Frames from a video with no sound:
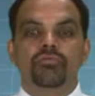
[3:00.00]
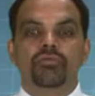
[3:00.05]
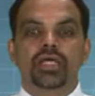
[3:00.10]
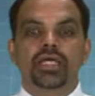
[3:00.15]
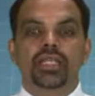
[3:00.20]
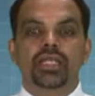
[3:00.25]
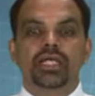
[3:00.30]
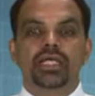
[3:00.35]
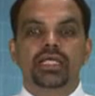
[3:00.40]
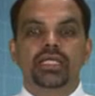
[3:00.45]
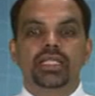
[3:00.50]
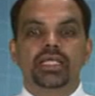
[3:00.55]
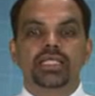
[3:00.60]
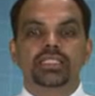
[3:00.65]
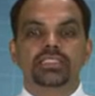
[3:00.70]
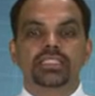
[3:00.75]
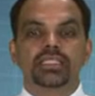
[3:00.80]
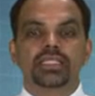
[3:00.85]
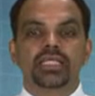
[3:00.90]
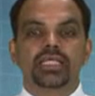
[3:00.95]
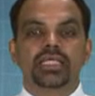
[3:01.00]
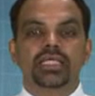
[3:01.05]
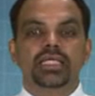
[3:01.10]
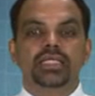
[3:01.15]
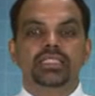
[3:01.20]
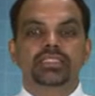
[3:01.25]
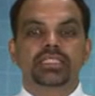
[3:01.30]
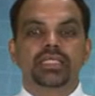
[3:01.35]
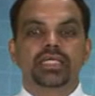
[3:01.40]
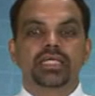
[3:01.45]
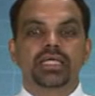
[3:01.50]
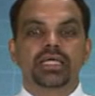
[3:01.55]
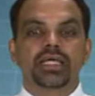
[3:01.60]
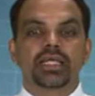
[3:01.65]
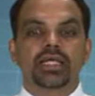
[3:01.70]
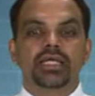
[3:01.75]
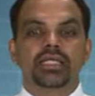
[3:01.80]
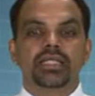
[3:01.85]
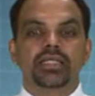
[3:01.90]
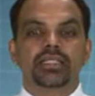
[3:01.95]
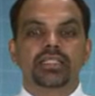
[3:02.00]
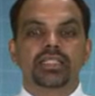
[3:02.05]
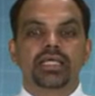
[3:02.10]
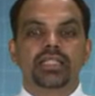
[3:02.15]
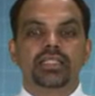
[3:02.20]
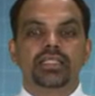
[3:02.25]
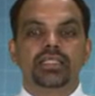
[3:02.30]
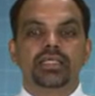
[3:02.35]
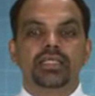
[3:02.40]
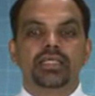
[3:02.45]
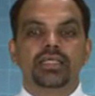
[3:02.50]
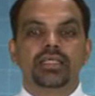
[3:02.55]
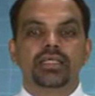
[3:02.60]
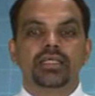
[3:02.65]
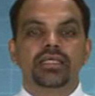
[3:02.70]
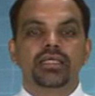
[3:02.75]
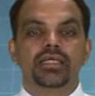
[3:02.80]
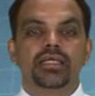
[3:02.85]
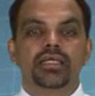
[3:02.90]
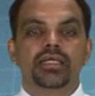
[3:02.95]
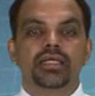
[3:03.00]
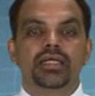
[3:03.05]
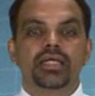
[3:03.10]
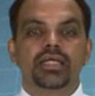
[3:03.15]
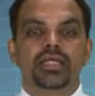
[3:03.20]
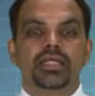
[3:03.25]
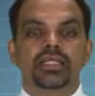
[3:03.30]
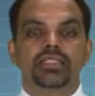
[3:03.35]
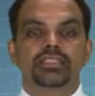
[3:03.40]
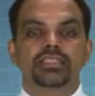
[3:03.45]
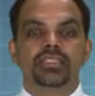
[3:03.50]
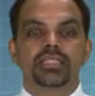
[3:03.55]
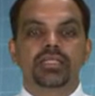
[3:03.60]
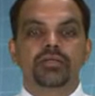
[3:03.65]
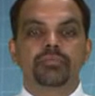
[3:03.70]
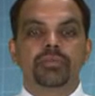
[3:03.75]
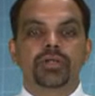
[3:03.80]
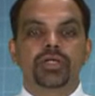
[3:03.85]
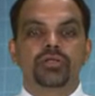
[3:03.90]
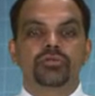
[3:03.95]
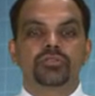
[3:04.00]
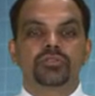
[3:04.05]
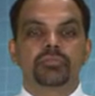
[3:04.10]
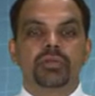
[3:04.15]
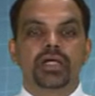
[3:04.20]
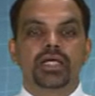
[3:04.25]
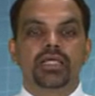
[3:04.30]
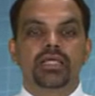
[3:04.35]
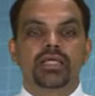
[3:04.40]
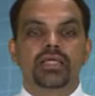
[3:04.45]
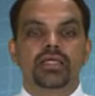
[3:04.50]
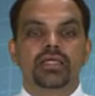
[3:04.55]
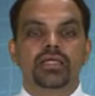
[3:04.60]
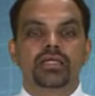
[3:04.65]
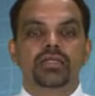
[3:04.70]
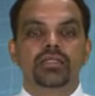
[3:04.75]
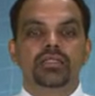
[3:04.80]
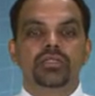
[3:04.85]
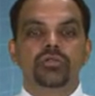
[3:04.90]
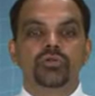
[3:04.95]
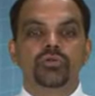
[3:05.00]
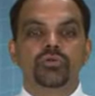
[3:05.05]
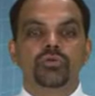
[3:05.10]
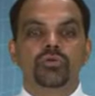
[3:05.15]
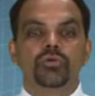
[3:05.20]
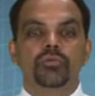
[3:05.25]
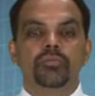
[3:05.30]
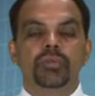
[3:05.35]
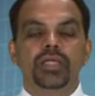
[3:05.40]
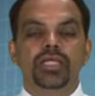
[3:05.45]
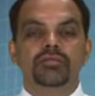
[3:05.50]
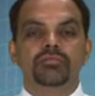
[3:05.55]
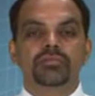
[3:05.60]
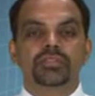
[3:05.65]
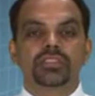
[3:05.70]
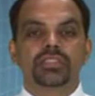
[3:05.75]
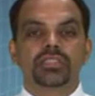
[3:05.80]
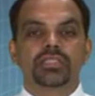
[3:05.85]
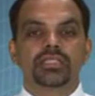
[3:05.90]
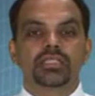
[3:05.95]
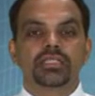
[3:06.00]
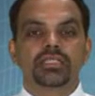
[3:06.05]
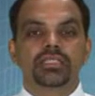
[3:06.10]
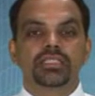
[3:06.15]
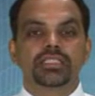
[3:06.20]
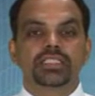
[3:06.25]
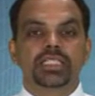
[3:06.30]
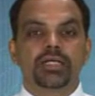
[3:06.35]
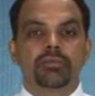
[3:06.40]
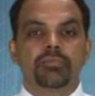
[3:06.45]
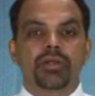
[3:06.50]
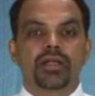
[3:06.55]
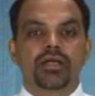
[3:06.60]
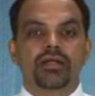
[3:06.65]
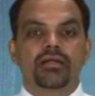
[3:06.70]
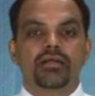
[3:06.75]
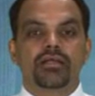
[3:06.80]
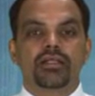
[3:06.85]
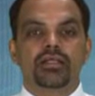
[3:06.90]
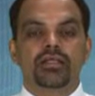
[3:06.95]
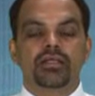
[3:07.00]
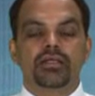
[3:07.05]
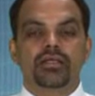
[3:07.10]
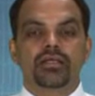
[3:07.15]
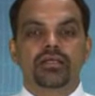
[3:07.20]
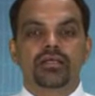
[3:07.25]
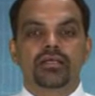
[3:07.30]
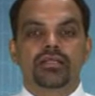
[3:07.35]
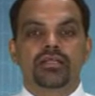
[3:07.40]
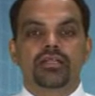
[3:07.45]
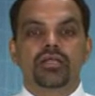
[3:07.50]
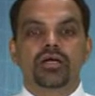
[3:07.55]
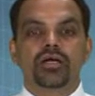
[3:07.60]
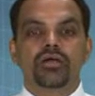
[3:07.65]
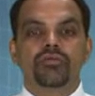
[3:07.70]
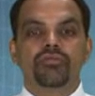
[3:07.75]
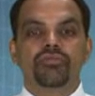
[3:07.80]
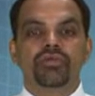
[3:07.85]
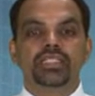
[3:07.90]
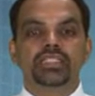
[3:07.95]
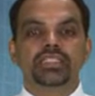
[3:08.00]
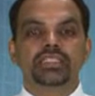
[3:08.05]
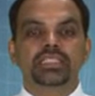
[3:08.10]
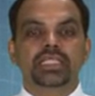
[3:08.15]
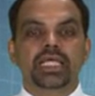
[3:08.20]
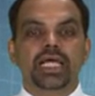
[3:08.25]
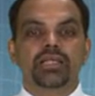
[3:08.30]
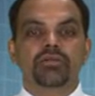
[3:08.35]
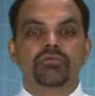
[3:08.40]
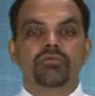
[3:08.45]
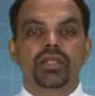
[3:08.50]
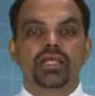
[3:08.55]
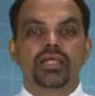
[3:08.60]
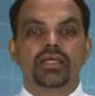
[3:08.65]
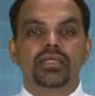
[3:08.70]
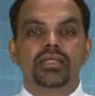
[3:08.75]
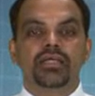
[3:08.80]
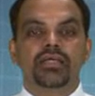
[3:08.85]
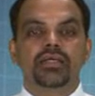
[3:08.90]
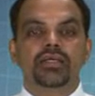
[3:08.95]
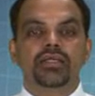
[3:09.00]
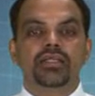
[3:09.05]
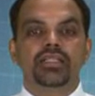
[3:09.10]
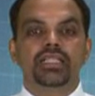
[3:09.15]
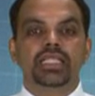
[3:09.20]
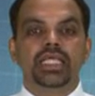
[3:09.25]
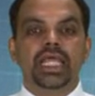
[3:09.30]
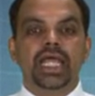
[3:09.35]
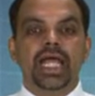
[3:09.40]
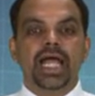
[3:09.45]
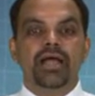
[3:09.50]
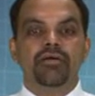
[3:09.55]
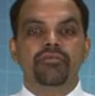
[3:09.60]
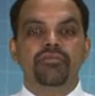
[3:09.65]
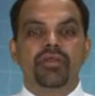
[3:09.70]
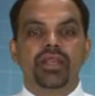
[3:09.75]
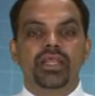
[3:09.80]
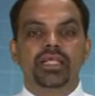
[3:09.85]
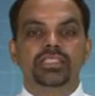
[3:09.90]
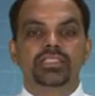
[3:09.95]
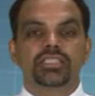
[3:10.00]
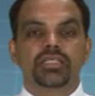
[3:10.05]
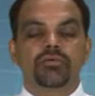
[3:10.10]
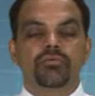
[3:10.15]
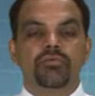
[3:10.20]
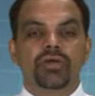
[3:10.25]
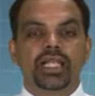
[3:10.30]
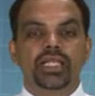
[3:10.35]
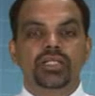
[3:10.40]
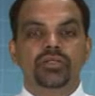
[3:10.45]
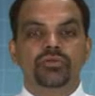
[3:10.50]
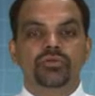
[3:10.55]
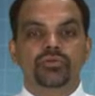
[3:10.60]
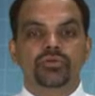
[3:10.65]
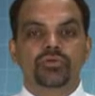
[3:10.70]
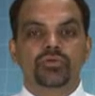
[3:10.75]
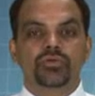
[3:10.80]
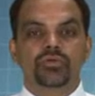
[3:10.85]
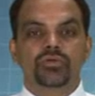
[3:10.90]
where intensity is greater than the intensity produced by two beams separately. Now if we just calculate the average value